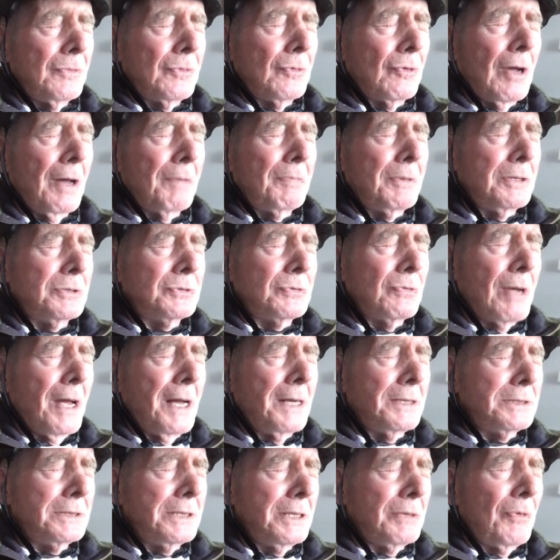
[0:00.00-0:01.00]
dropped his
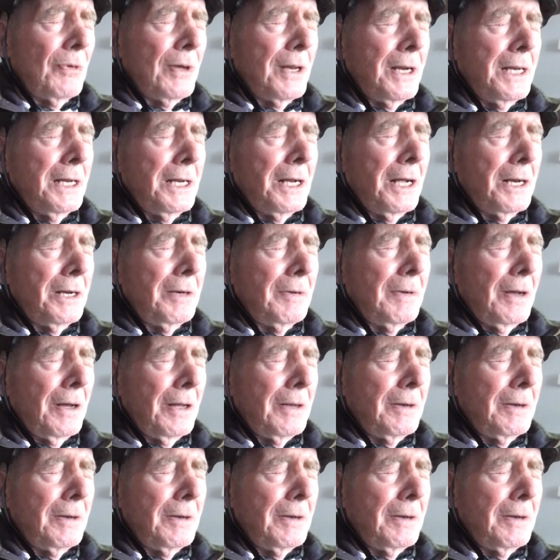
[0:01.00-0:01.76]
rounds, and he went in on